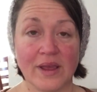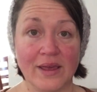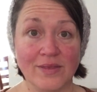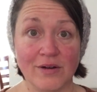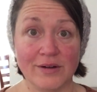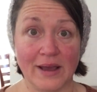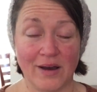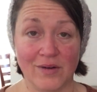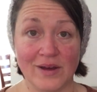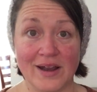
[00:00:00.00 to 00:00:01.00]
in there
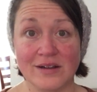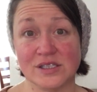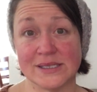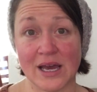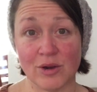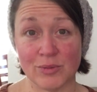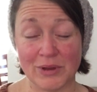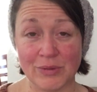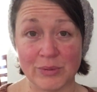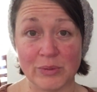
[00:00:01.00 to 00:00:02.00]
now, and I'll just kind of
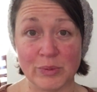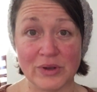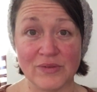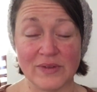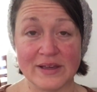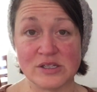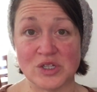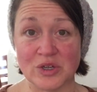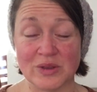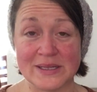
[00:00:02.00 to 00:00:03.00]
run through briefly and
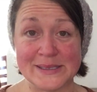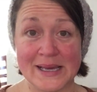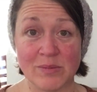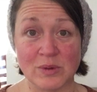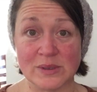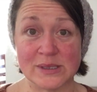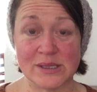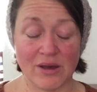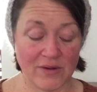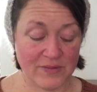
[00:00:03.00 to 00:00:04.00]
show you the samples
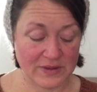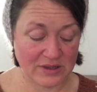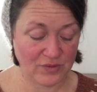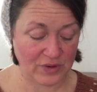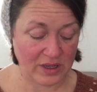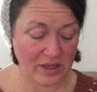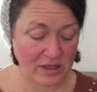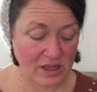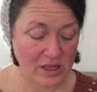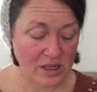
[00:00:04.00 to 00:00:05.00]
of the different
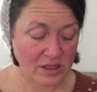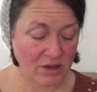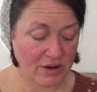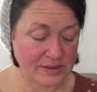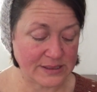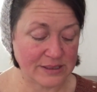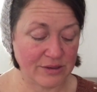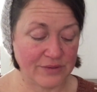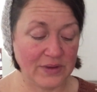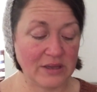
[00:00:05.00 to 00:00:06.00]
yarns that
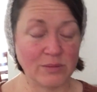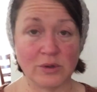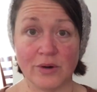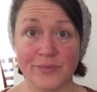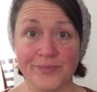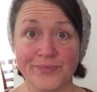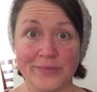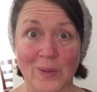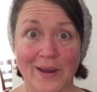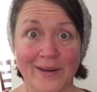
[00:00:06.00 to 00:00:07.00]
are available.
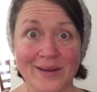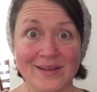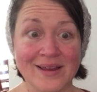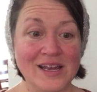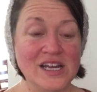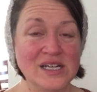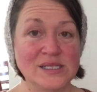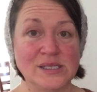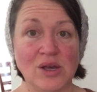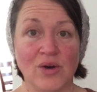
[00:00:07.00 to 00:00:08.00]
Okay,
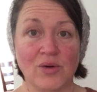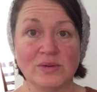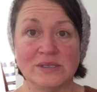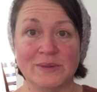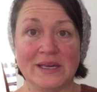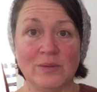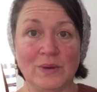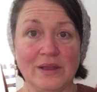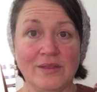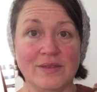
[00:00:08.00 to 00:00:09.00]
so to begin
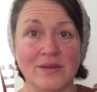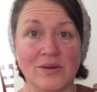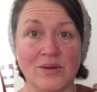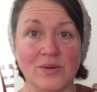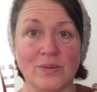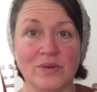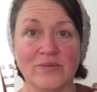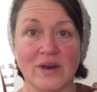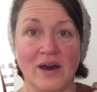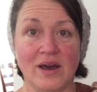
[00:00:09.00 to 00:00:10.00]
with, we've
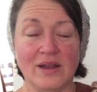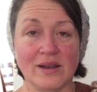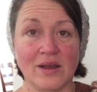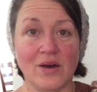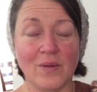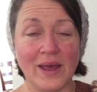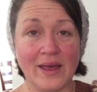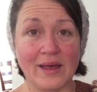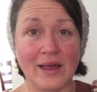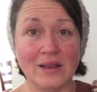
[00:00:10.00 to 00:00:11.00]
got Oh
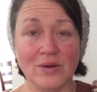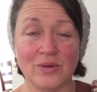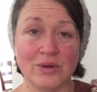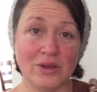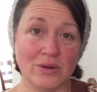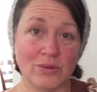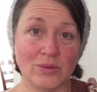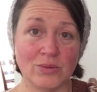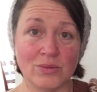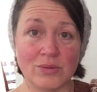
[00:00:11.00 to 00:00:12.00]
Hello
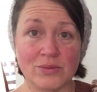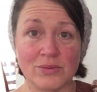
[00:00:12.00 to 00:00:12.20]
You,